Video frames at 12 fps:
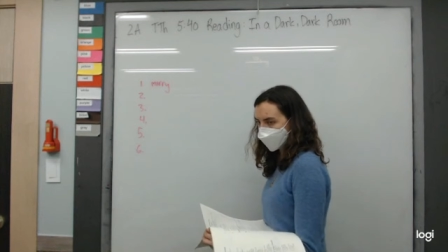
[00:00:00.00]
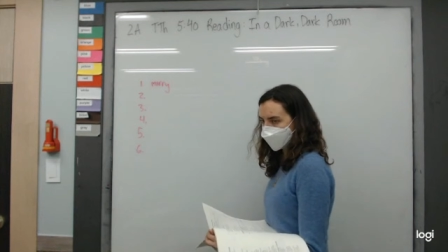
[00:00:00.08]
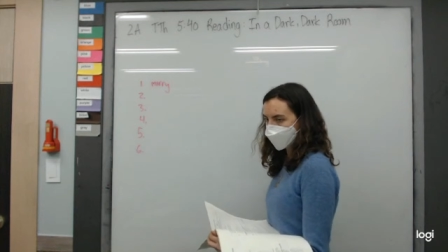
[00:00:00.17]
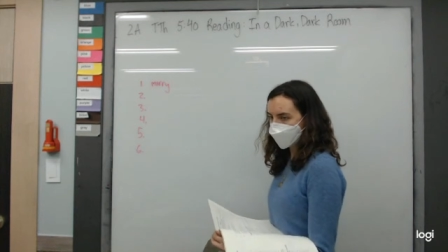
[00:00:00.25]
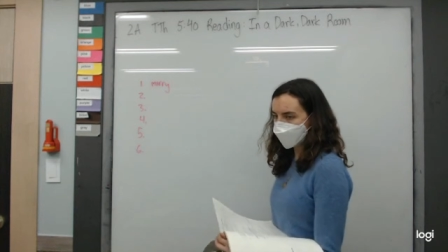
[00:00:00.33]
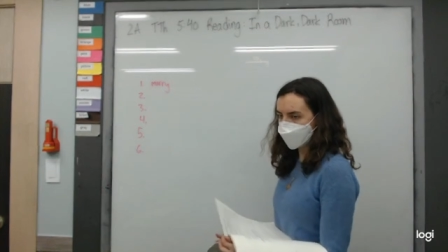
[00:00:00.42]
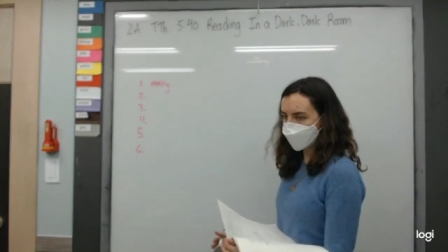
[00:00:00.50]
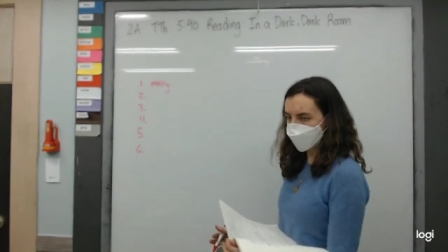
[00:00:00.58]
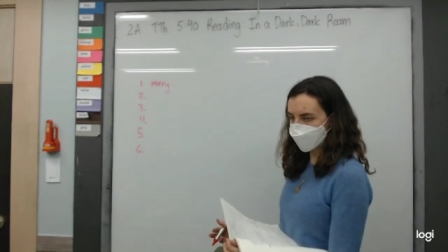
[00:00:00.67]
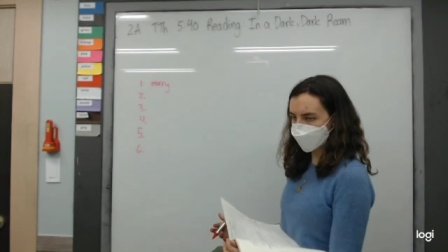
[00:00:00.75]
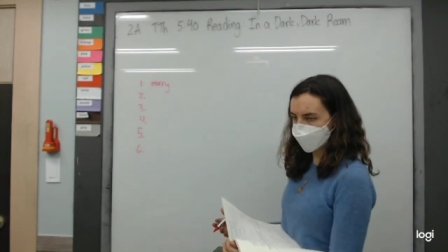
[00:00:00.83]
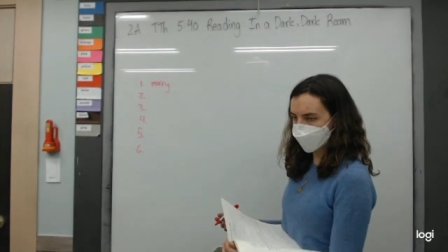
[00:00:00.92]
marry is
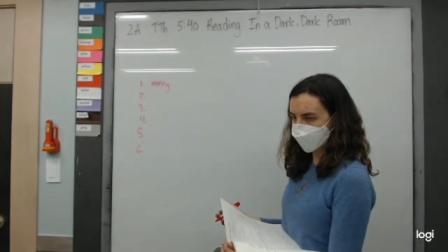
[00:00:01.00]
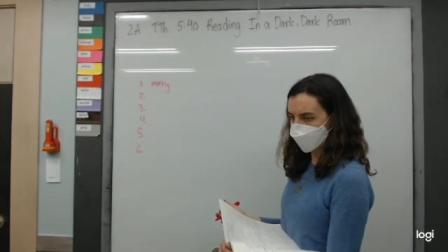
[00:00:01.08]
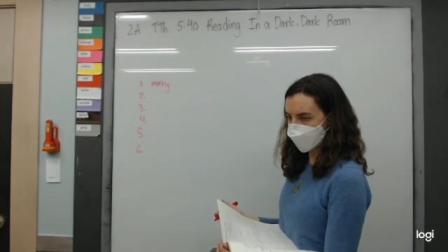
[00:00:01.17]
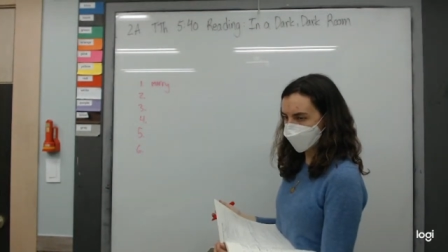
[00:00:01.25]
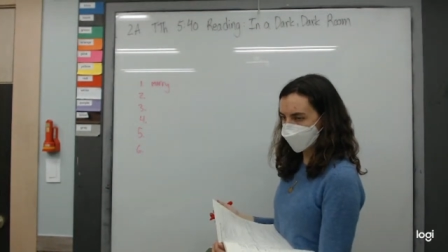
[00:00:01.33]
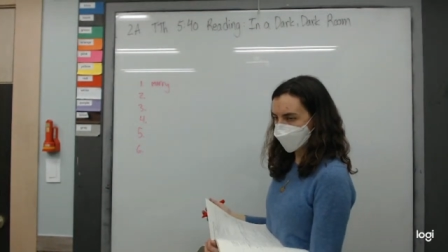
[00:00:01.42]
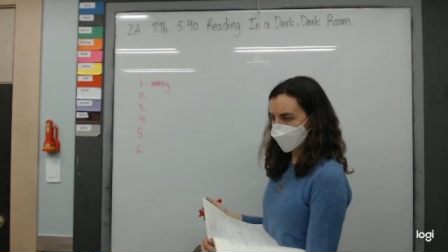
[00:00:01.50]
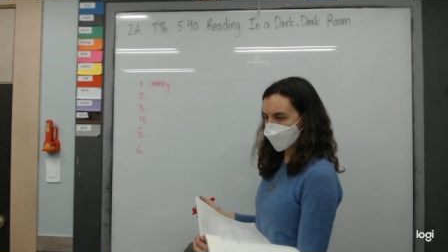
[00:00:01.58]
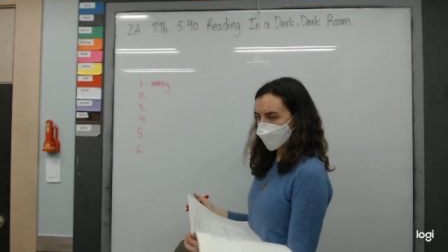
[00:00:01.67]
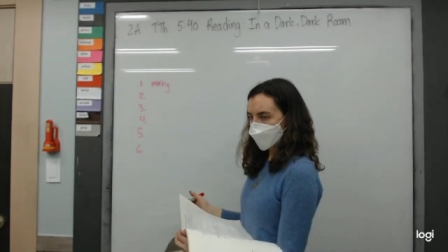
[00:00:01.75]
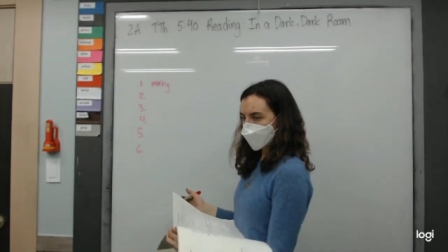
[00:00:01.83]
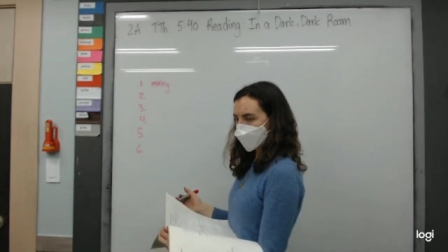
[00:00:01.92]
number 1.
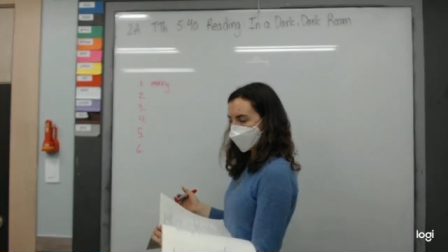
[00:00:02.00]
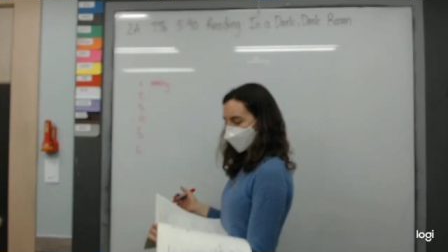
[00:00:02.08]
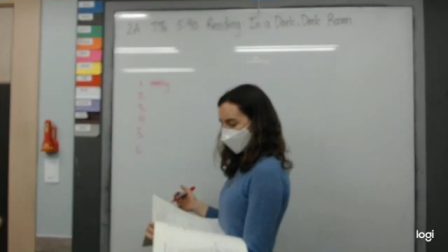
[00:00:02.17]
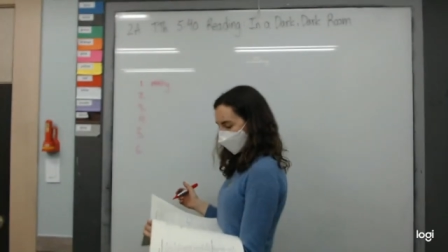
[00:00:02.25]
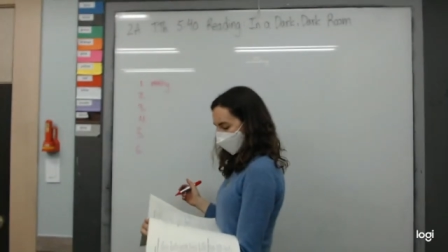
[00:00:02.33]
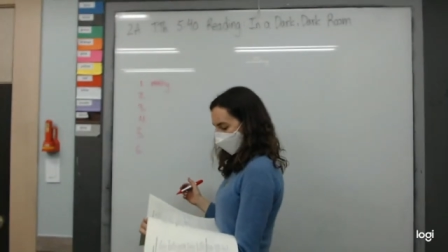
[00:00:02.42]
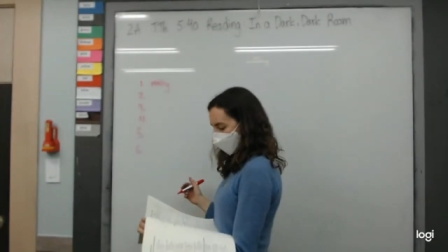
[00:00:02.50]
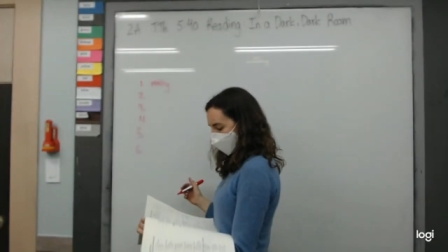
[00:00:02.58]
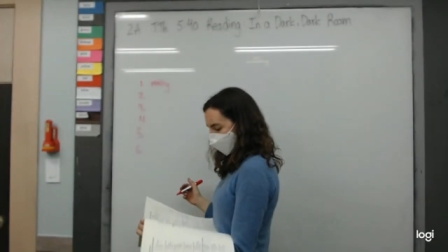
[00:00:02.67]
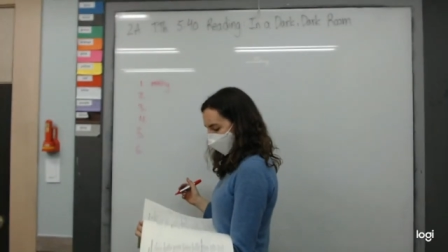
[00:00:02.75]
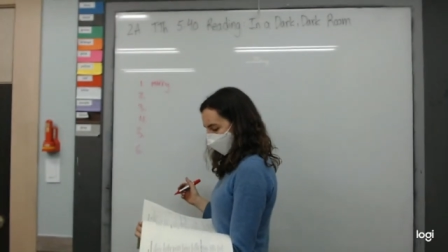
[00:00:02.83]
Number 2,